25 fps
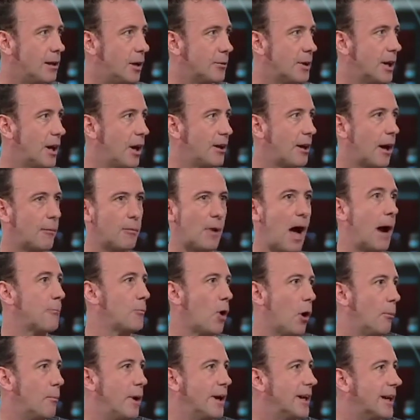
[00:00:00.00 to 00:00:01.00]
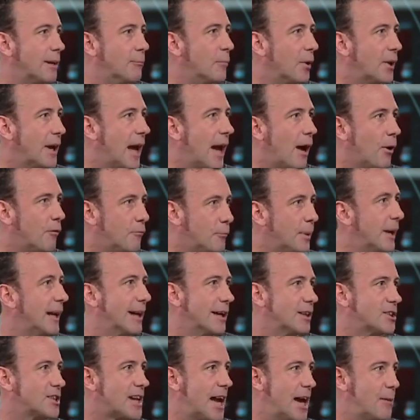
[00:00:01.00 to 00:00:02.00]
you know, I'm, I'm not making money out of
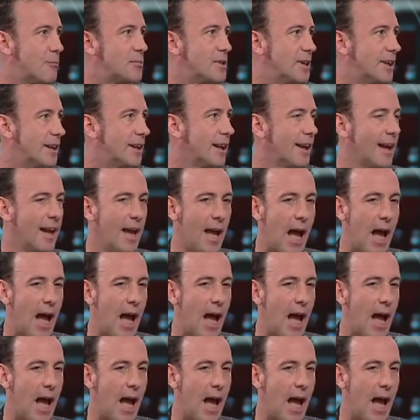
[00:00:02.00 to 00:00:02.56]
being a skeptic.